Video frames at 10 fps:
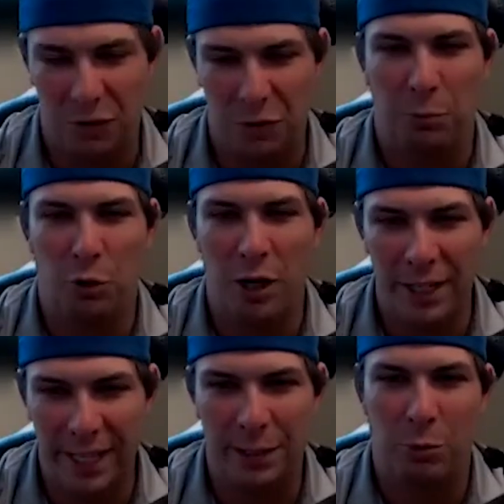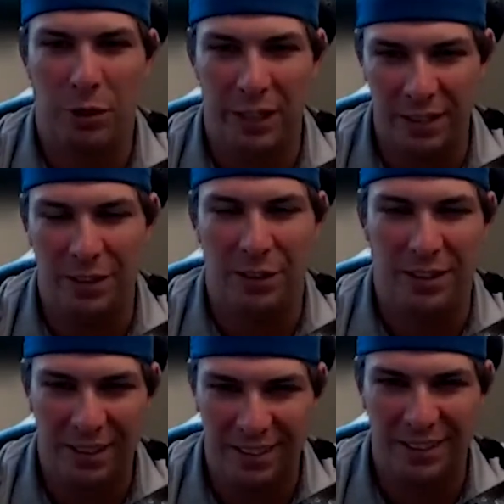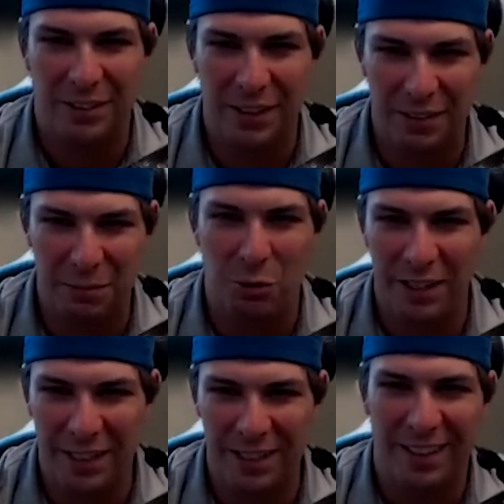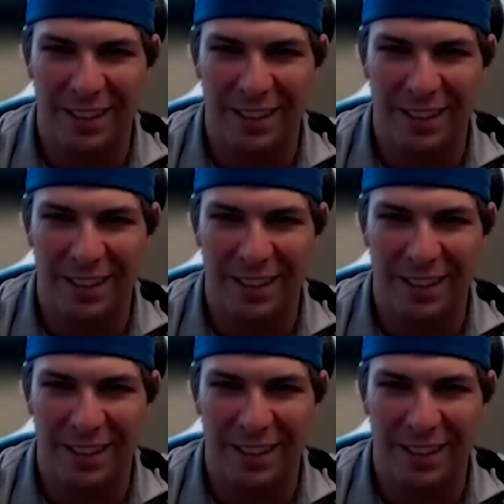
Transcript: so brawn quite, and the brains, huh? You had some brawn. Well,